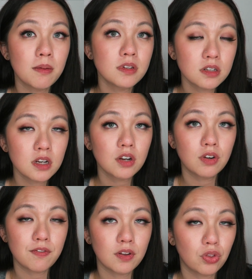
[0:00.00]
I'm just gonna
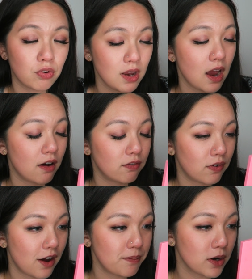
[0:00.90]
give it three out of
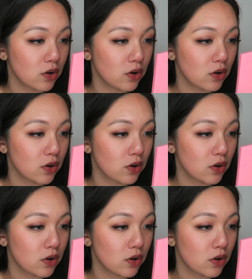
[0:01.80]
five